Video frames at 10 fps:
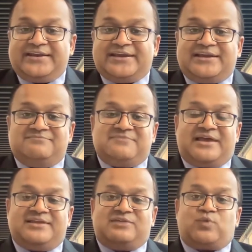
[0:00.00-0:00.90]

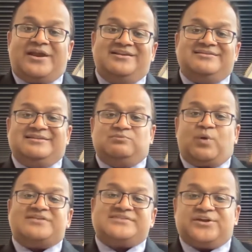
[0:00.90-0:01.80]
And while
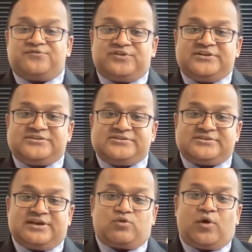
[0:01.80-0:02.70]
one side of this
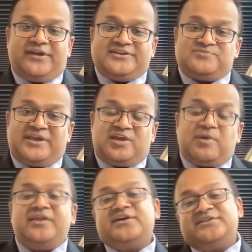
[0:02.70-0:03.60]
coin is making
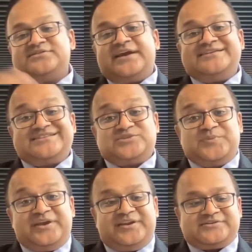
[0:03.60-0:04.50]
money, the other side is
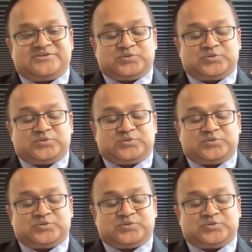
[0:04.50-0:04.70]
experience as